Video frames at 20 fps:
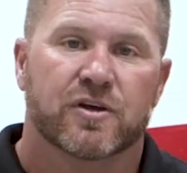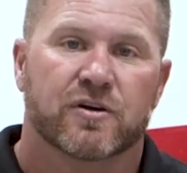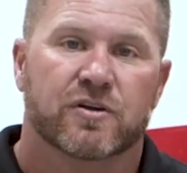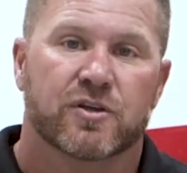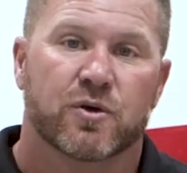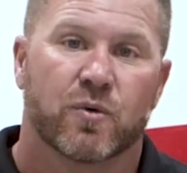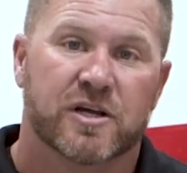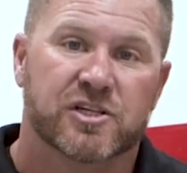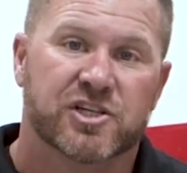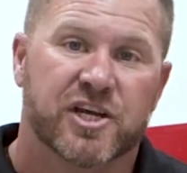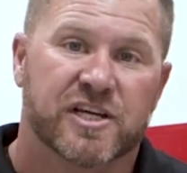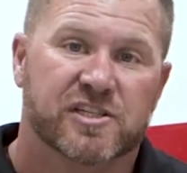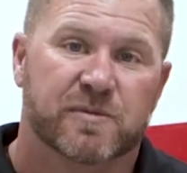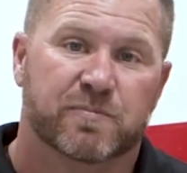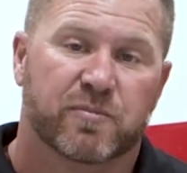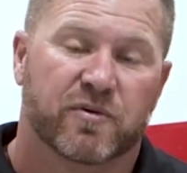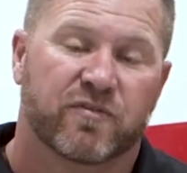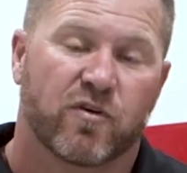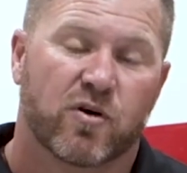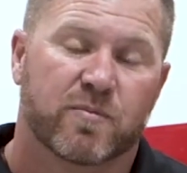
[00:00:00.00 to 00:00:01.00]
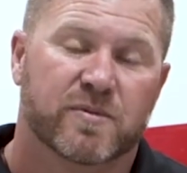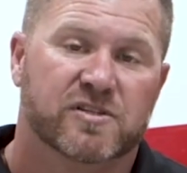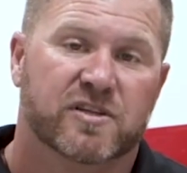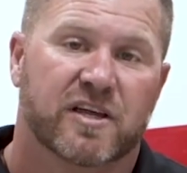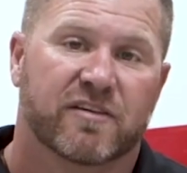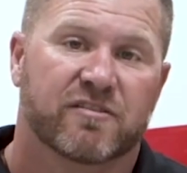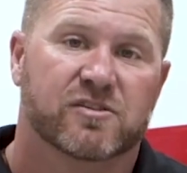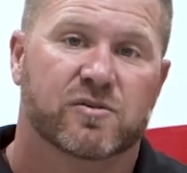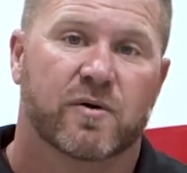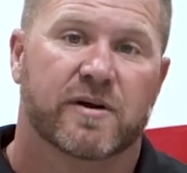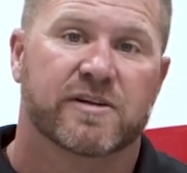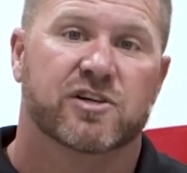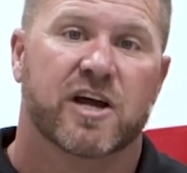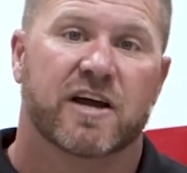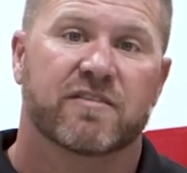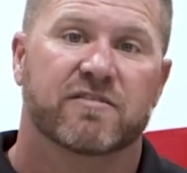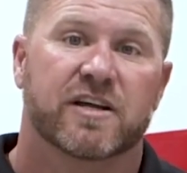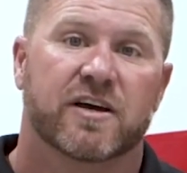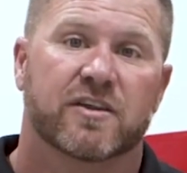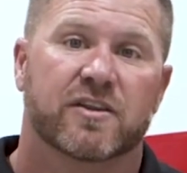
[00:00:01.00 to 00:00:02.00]
You want to change the performance levels while you're
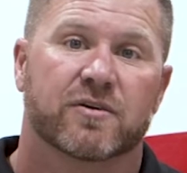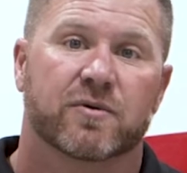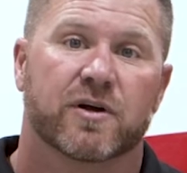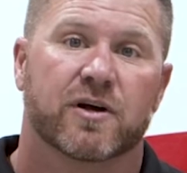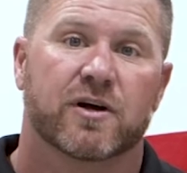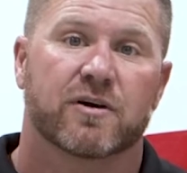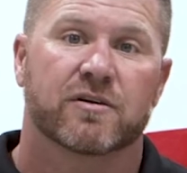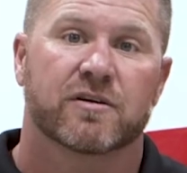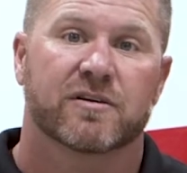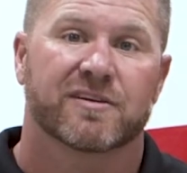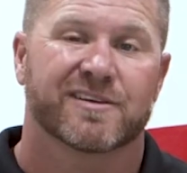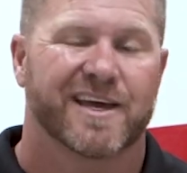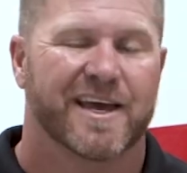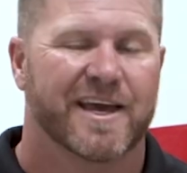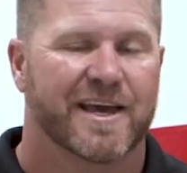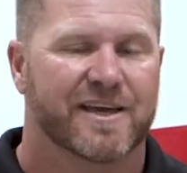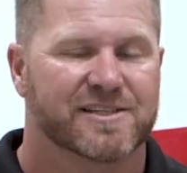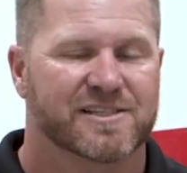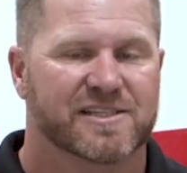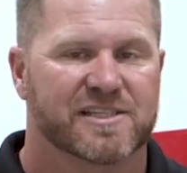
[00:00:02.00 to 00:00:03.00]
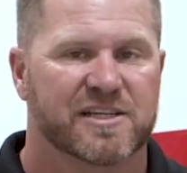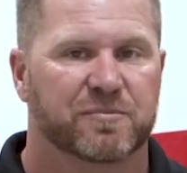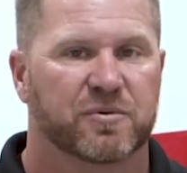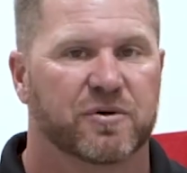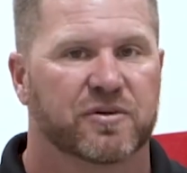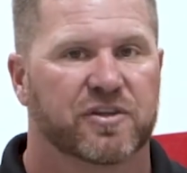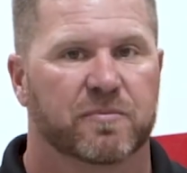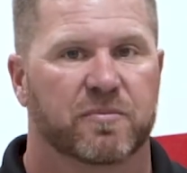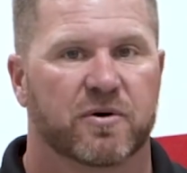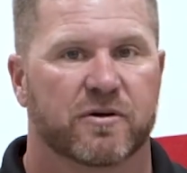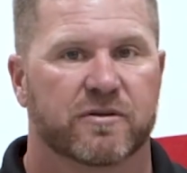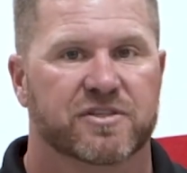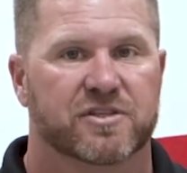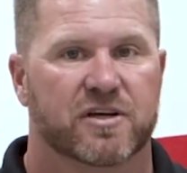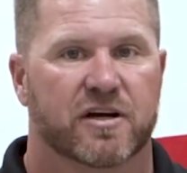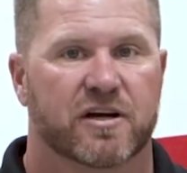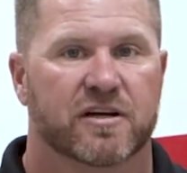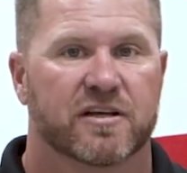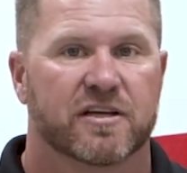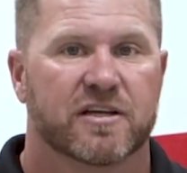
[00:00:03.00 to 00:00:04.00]
driving down the road? Hey, it's simple with the
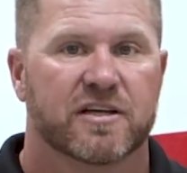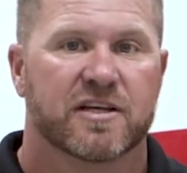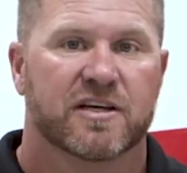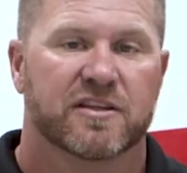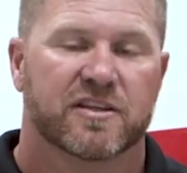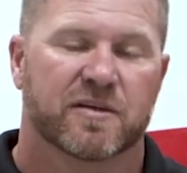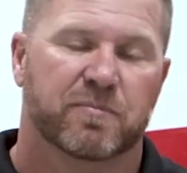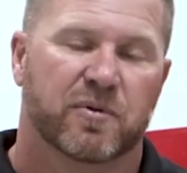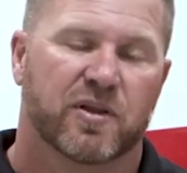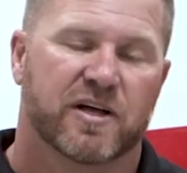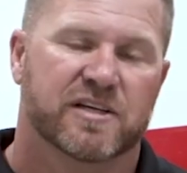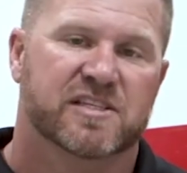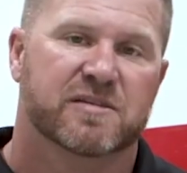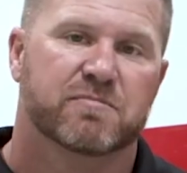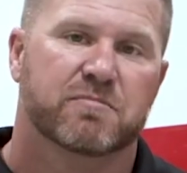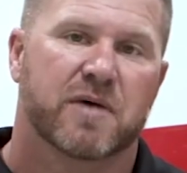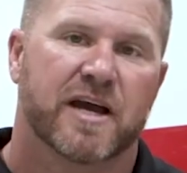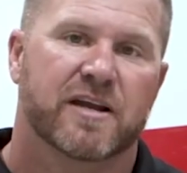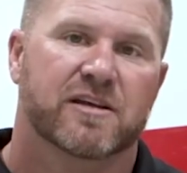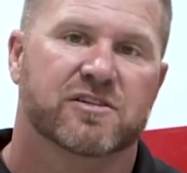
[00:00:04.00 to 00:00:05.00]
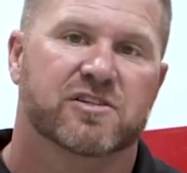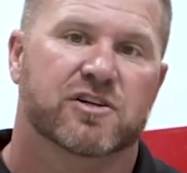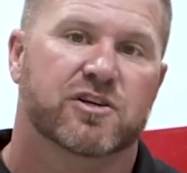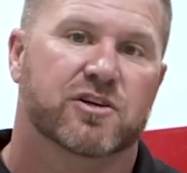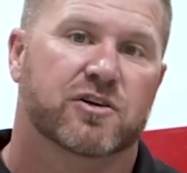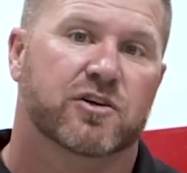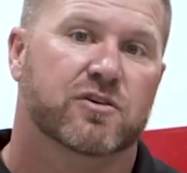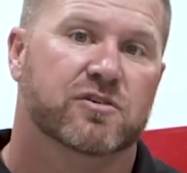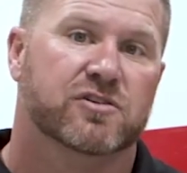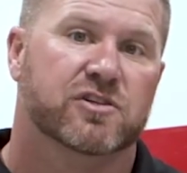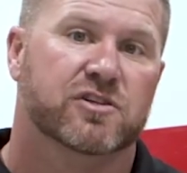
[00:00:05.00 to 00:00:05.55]
Pulsar. The plus and minus on your cruise